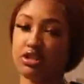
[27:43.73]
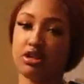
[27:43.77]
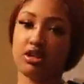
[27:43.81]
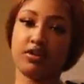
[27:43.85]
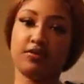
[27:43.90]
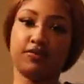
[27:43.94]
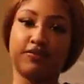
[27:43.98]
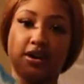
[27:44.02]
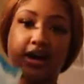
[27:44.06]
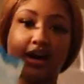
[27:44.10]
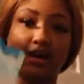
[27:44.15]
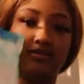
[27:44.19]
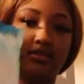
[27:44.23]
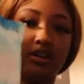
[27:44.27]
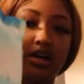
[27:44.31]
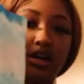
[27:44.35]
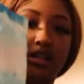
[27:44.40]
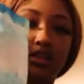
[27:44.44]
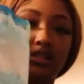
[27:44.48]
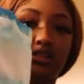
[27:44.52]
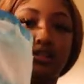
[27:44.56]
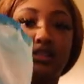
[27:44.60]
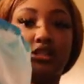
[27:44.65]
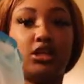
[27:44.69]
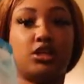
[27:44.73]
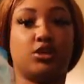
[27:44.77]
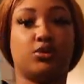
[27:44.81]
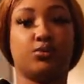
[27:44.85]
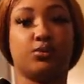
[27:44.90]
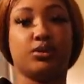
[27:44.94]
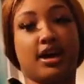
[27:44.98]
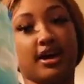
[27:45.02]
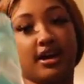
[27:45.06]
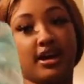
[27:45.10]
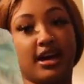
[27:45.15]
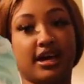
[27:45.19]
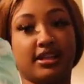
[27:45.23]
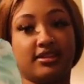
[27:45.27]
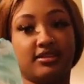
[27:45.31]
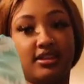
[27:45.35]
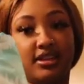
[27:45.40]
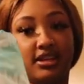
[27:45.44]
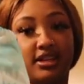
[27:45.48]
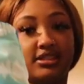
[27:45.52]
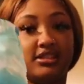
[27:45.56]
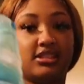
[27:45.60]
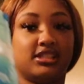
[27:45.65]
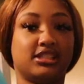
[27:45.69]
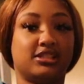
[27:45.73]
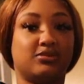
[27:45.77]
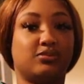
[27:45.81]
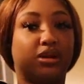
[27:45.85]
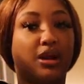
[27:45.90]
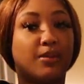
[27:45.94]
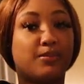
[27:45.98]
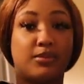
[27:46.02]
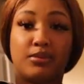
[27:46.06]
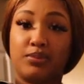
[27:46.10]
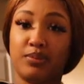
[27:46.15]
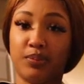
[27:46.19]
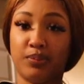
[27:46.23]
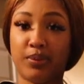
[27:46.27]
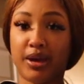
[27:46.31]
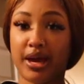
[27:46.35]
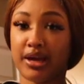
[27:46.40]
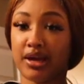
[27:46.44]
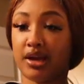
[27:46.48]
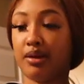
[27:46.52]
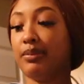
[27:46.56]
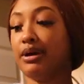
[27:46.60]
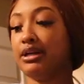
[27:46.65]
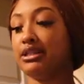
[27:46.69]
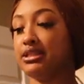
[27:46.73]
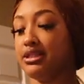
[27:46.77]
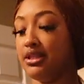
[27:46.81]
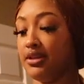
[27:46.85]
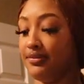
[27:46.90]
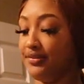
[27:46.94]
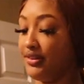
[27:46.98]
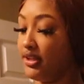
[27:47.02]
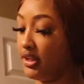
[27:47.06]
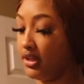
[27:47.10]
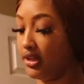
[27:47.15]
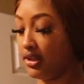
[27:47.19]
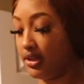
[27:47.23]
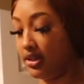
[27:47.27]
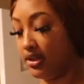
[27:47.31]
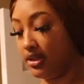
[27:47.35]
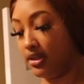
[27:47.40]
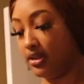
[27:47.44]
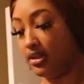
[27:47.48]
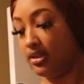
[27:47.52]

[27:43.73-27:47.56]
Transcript: $35, so I got this. This is what I'm gonna be packing my stuff in,